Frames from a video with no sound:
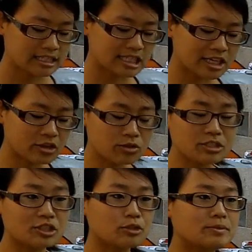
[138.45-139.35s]
to chicken
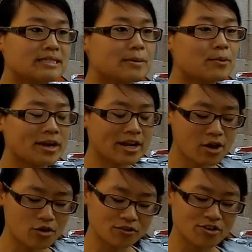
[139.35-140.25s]
noodle soup
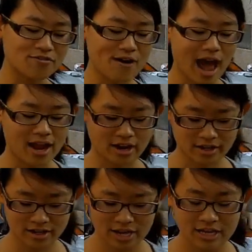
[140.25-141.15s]
simmering over a
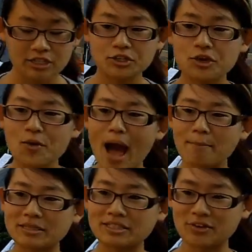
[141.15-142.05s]
fire, to new
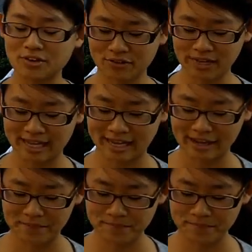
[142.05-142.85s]
episode of Glee.